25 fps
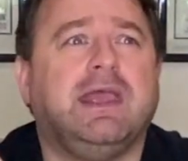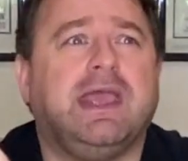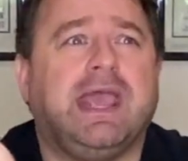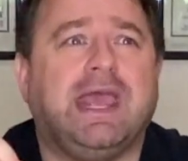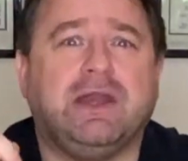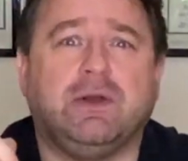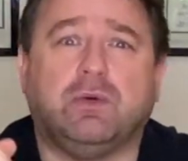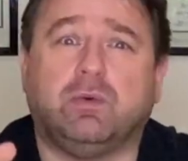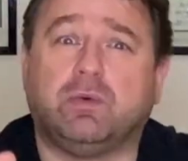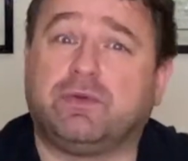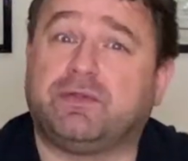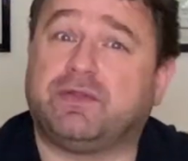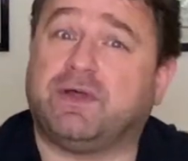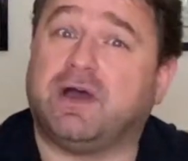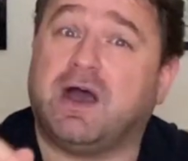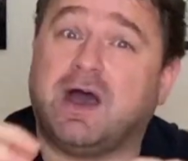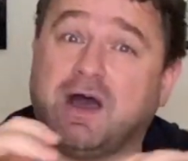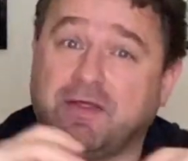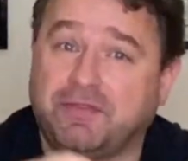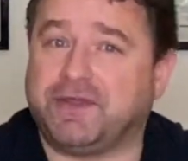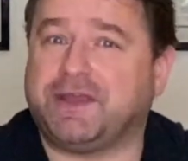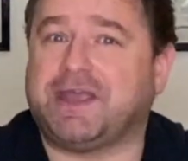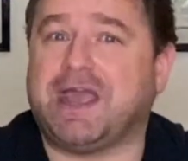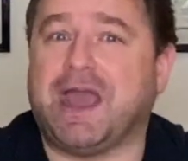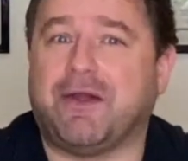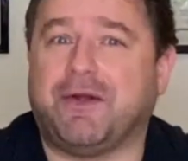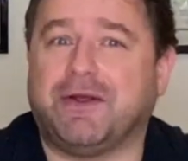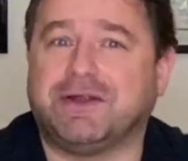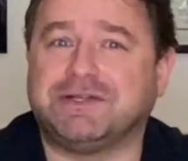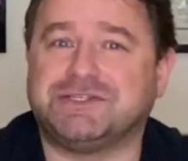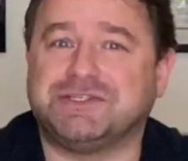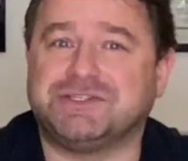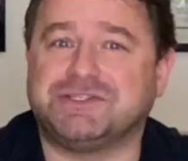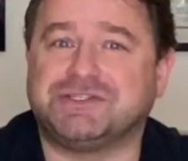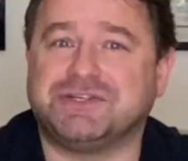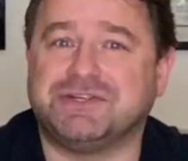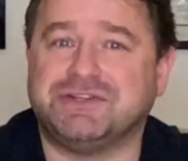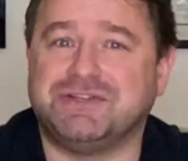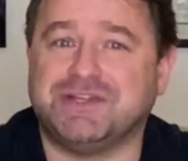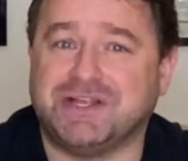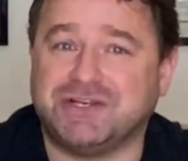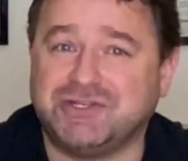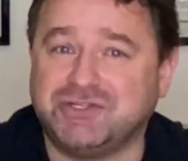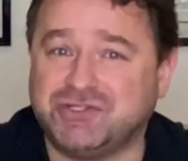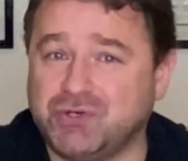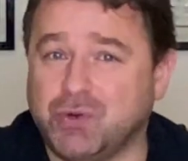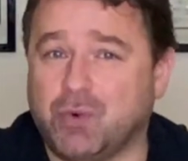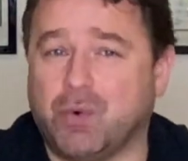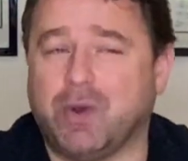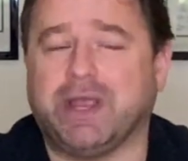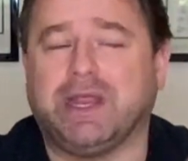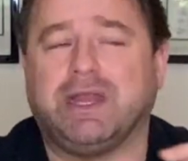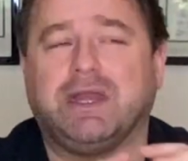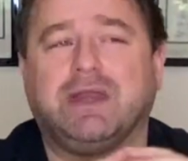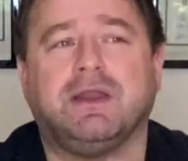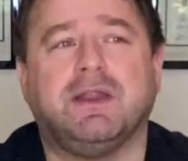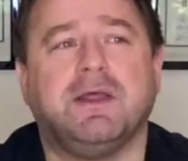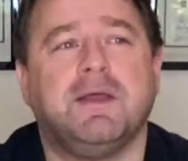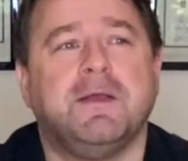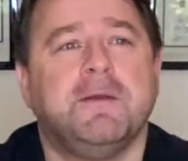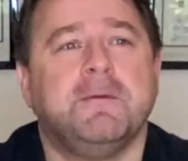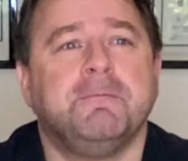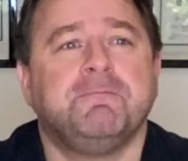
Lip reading: in order that other characters can then join,